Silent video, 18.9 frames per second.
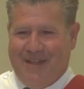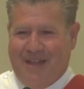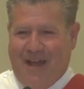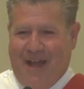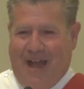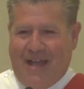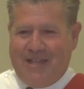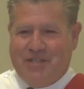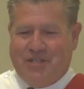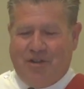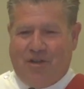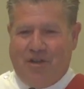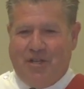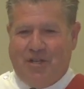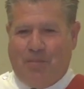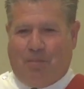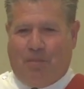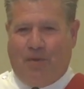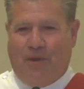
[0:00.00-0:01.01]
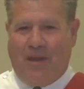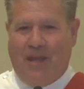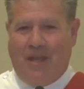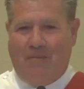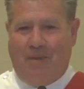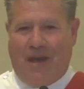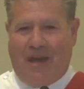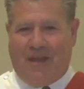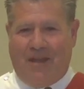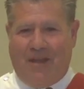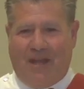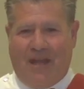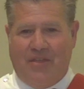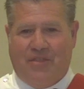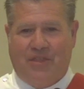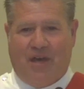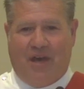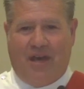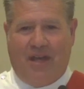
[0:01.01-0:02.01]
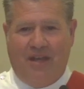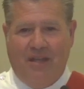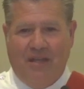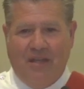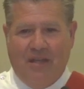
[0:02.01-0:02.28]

I started to pray about it and I thought,